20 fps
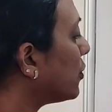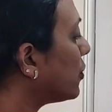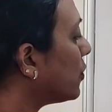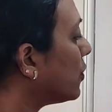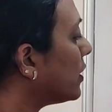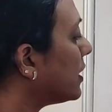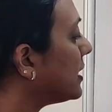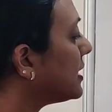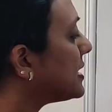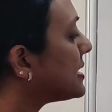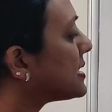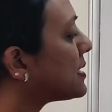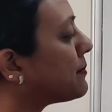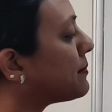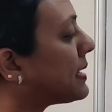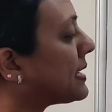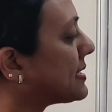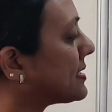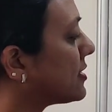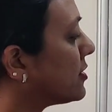Rohan is
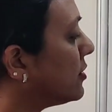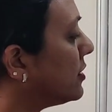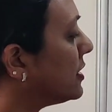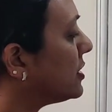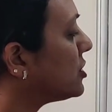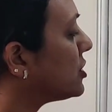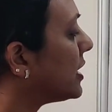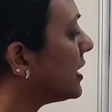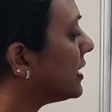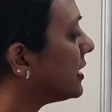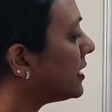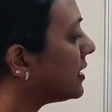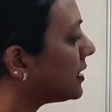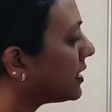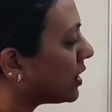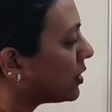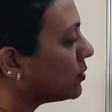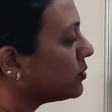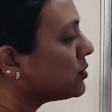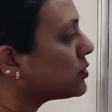a masculine
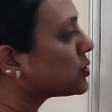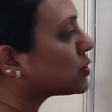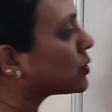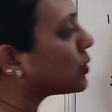gender noun,